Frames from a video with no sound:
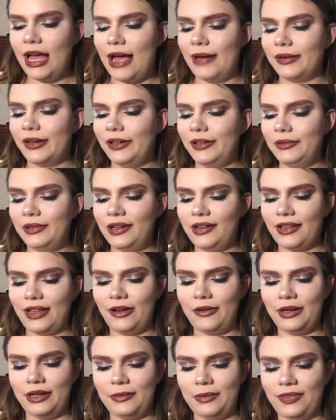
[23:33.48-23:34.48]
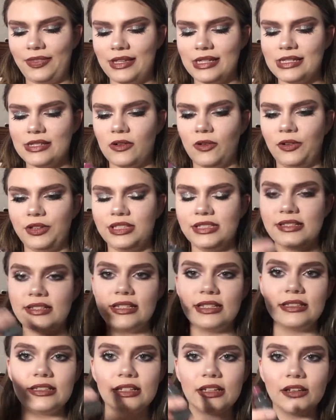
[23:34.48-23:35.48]
I'm gonna want to go in with this Ulta
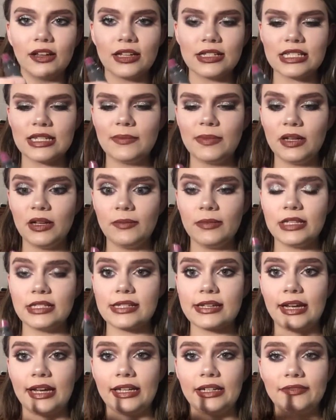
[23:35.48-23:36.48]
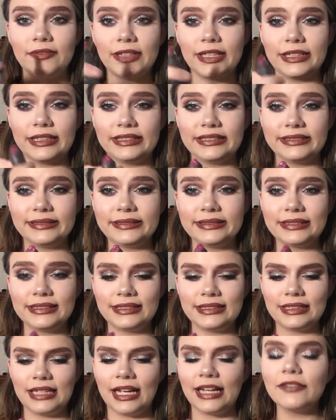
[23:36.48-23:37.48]
Tinted Glossy Balm that's kind of a
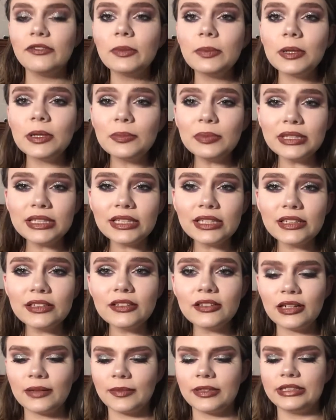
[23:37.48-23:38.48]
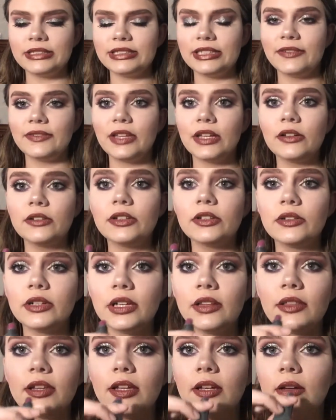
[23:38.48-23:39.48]
purpley color. I'm gonna see if that'll do
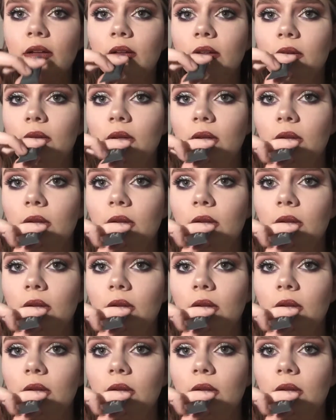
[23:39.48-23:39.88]
anything.